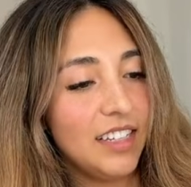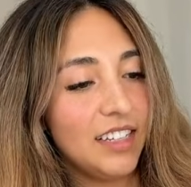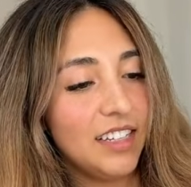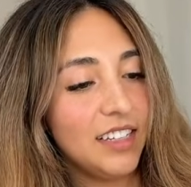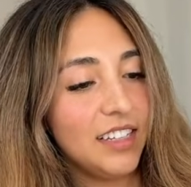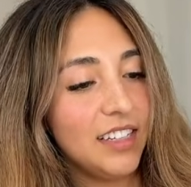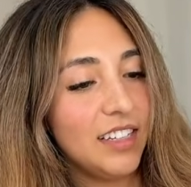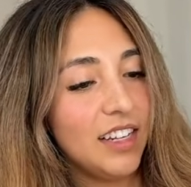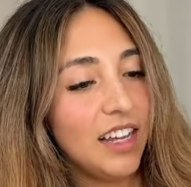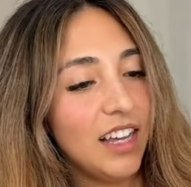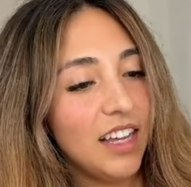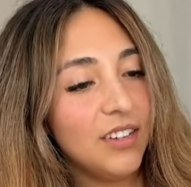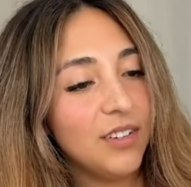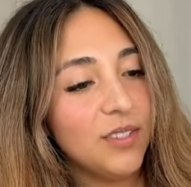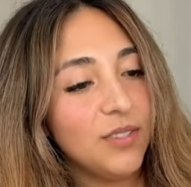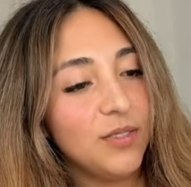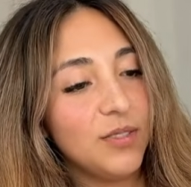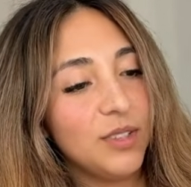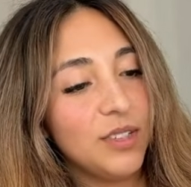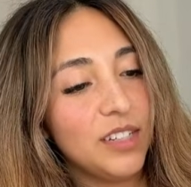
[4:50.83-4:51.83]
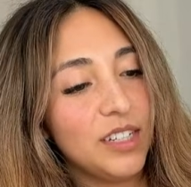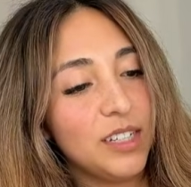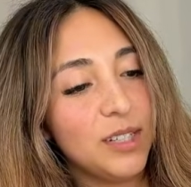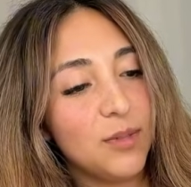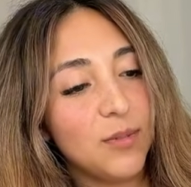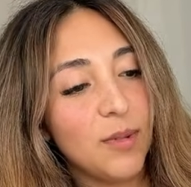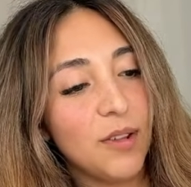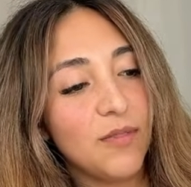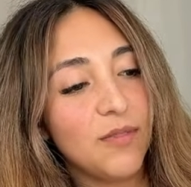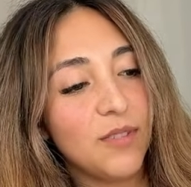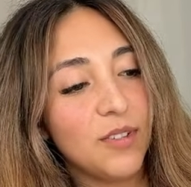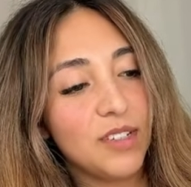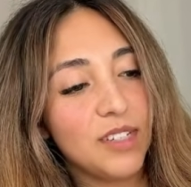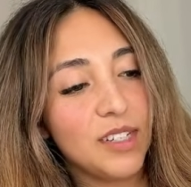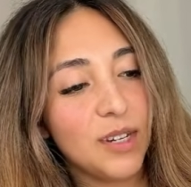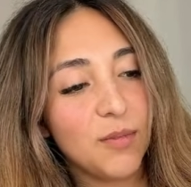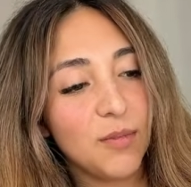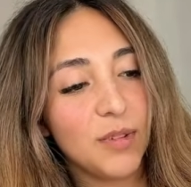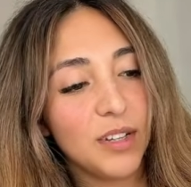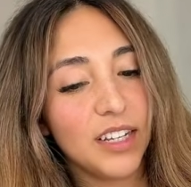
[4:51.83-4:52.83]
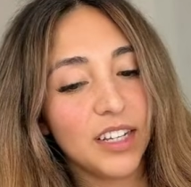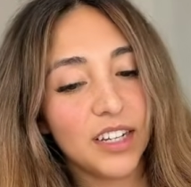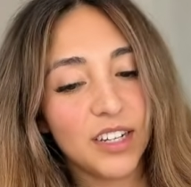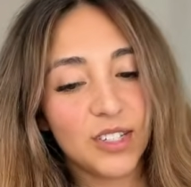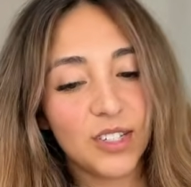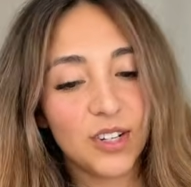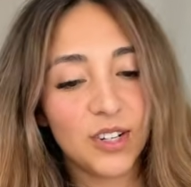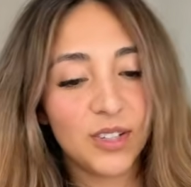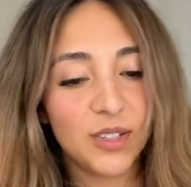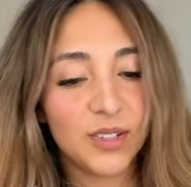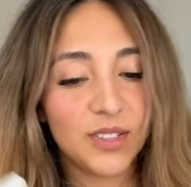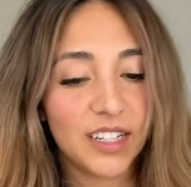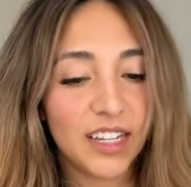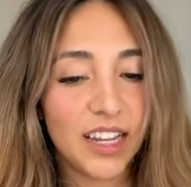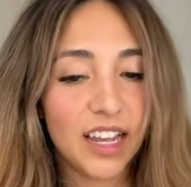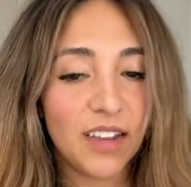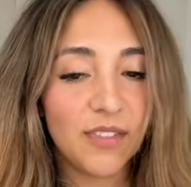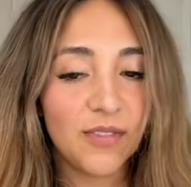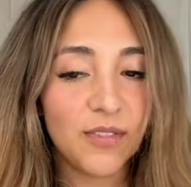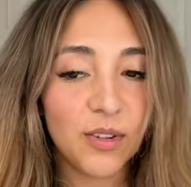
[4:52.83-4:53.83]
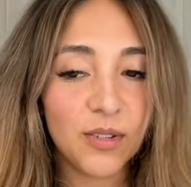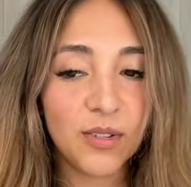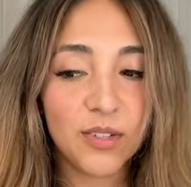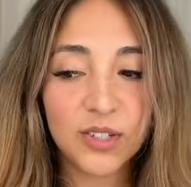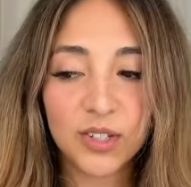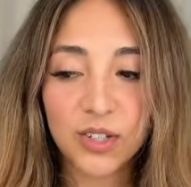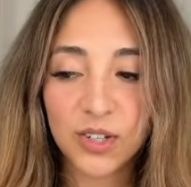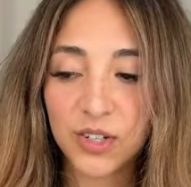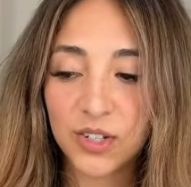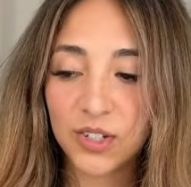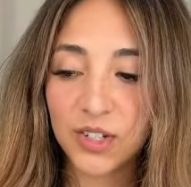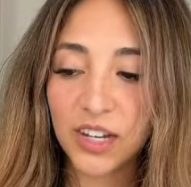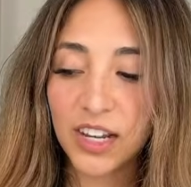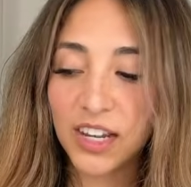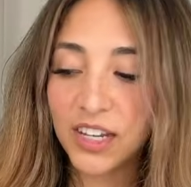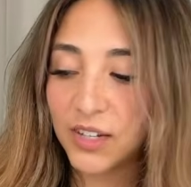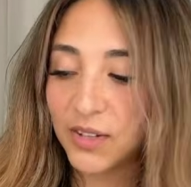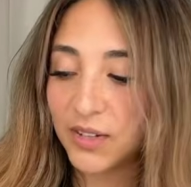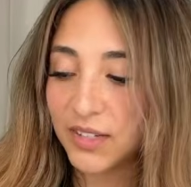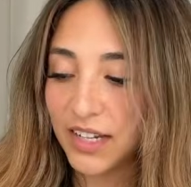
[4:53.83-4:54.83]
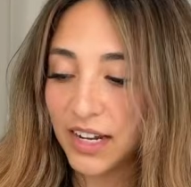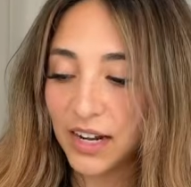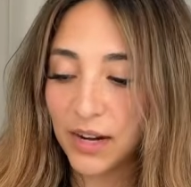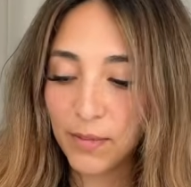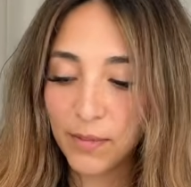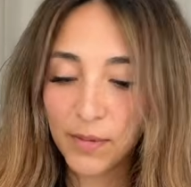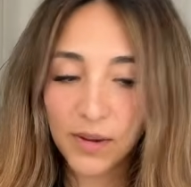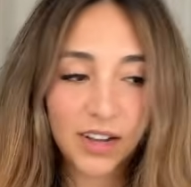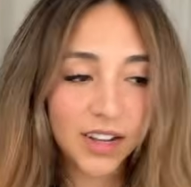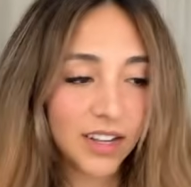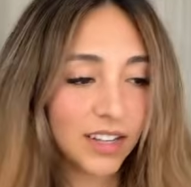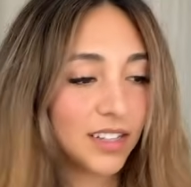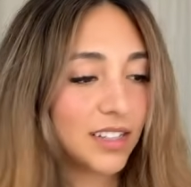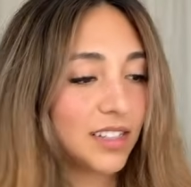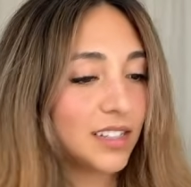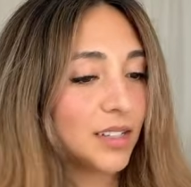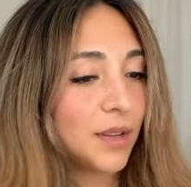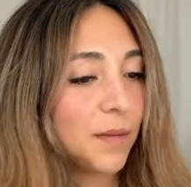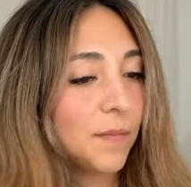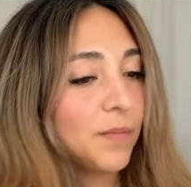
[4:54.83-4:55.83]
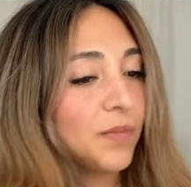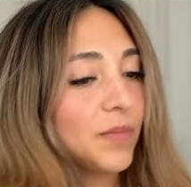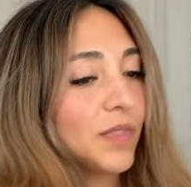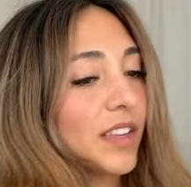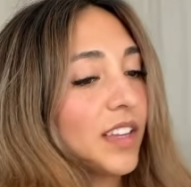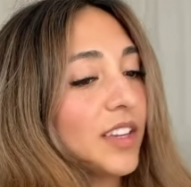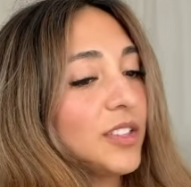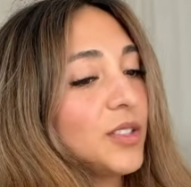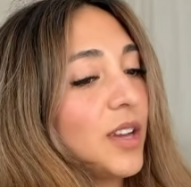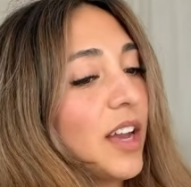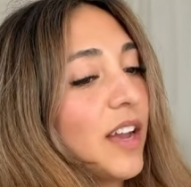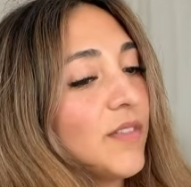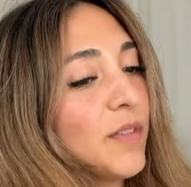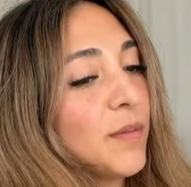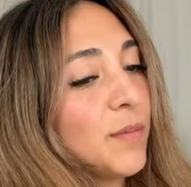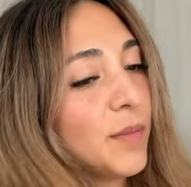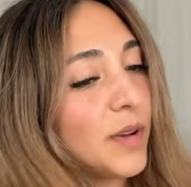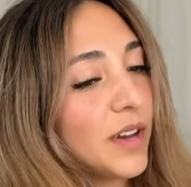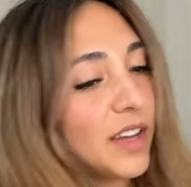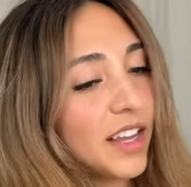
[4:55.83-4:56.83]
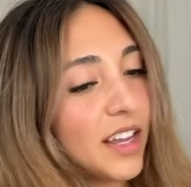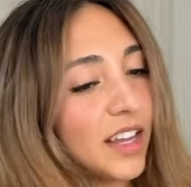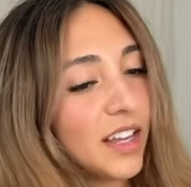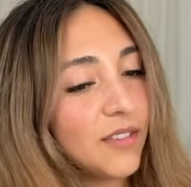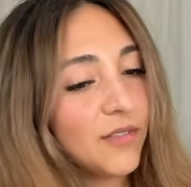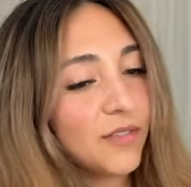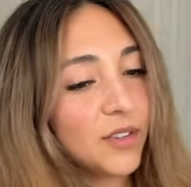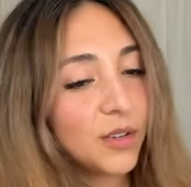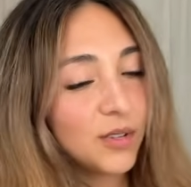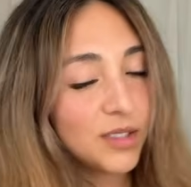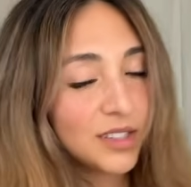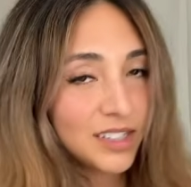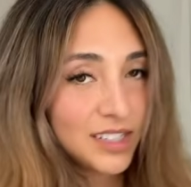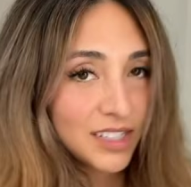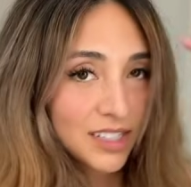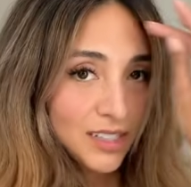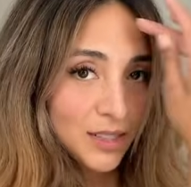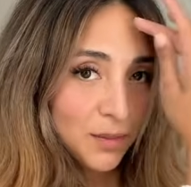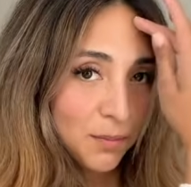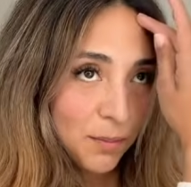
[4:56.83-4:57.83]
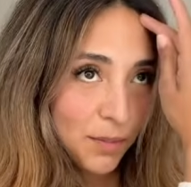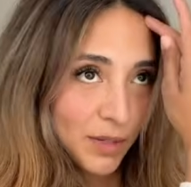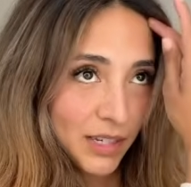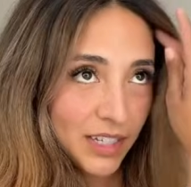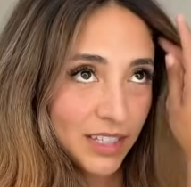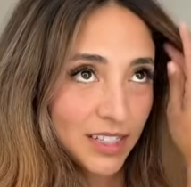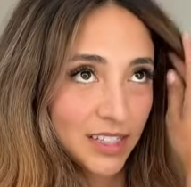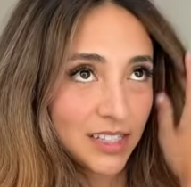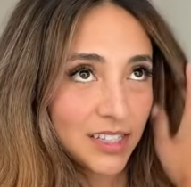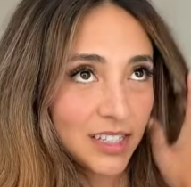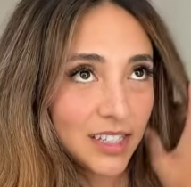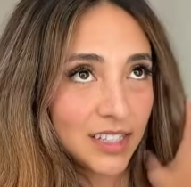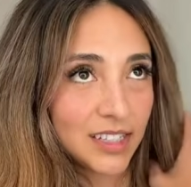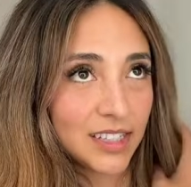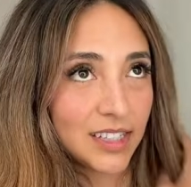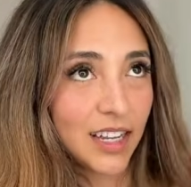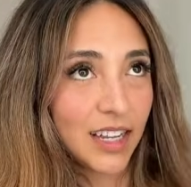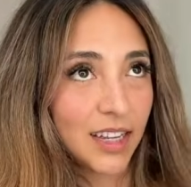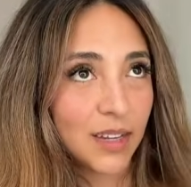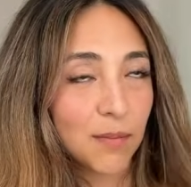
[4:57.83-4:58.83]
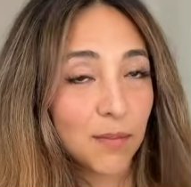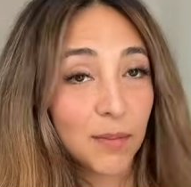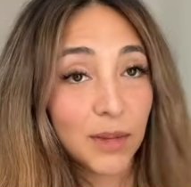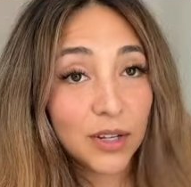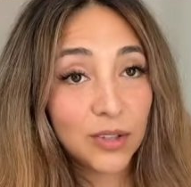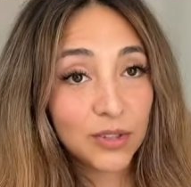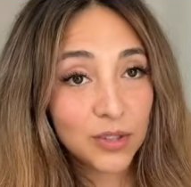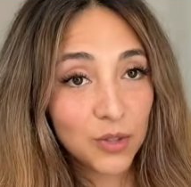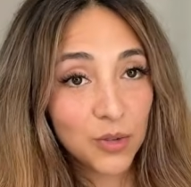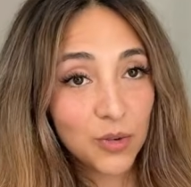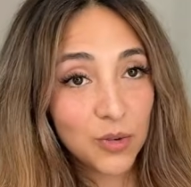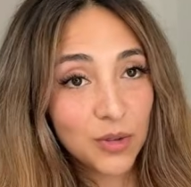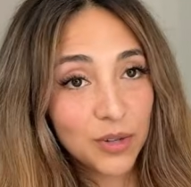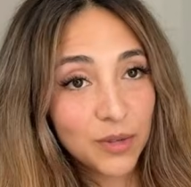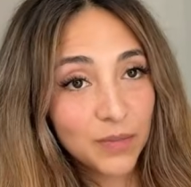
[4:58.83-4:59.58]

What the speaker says: And then, this is my first time really going to start using headphones. Usually I use AirPods. So I haven't bought headphones since Beats since middle